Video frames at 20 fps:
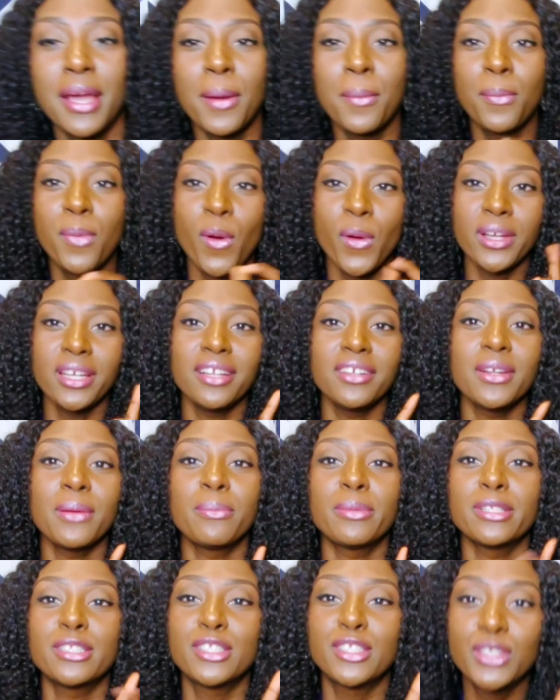Pointer
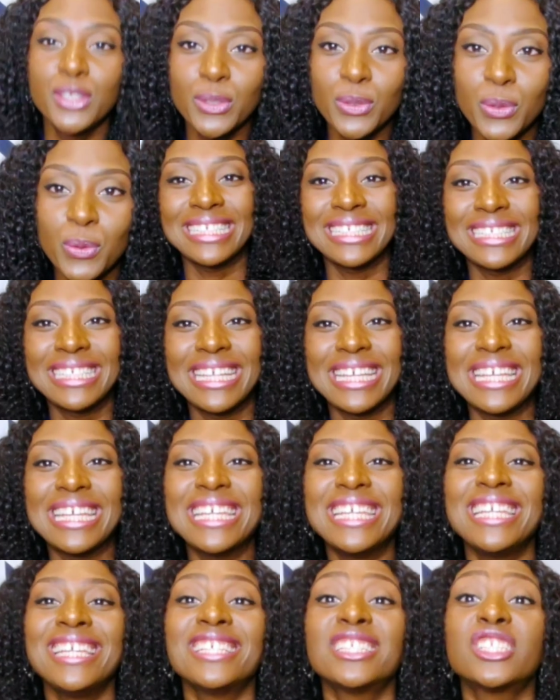number 2, one
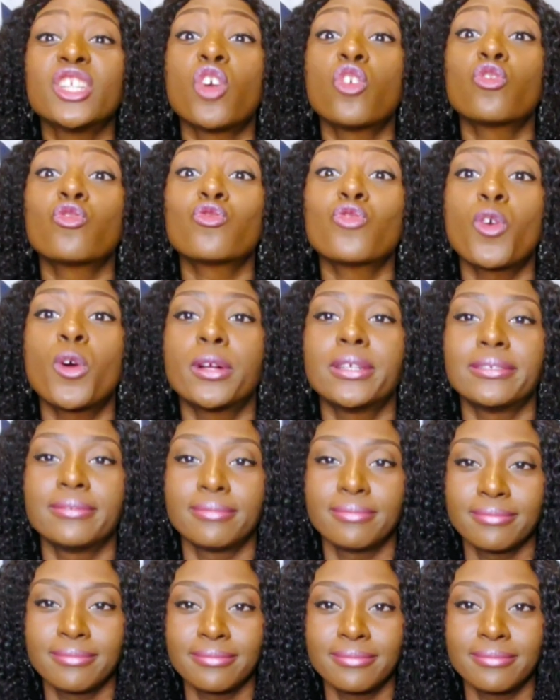is run.